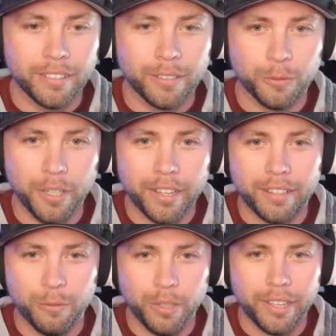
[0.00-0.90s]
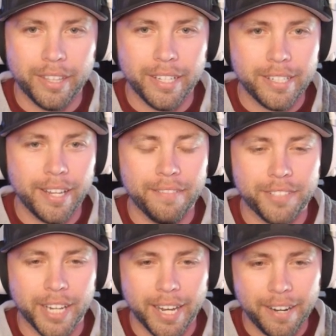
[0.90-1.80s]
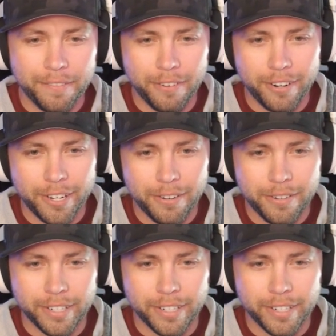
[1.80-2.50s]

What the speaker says: Would this have done it for you?